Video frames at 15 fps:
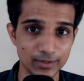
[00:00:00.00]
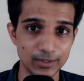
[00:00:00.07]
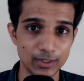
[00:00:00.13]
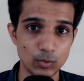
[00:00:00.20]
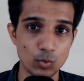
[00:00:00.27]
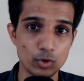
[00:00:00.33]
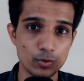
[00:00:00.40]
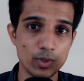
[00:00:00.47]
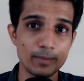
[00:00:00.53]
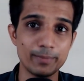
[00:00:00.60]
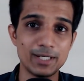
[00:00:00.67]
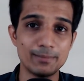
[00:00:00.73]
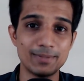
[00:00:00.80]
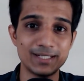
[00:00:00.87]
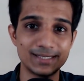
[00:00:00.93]
Now, what do I
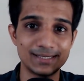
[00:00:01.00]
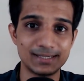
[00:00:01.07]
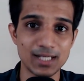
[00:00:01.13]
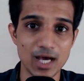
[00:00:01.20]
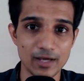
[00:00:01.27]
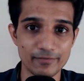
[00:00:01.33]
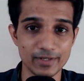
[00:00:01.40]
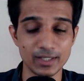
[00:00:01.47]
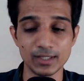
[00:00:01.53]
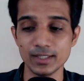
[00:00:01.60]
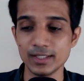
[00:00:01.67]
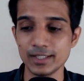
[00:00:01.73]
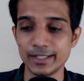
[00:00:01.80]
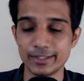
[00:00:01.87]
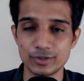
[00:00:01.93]
mean by starving?
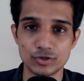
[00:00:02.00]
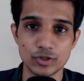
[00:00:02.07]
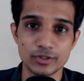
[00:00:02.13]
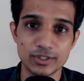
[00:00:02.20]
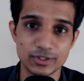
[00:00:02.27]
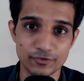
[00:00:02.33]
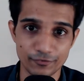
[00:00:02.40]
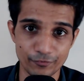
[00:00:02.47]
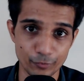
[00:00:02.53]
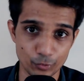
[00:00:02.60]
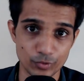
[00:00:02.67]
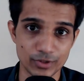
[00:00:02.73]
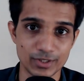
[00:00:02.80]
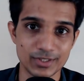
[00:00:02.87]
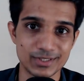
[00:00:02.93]
It is not just
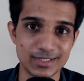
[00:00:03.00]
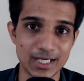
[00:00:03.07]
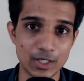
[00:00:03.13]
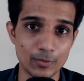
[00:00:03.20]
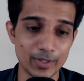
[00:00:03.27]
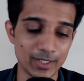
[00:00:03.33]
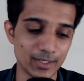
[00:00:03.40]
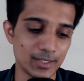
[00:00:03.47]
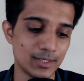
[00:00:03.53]
food starving,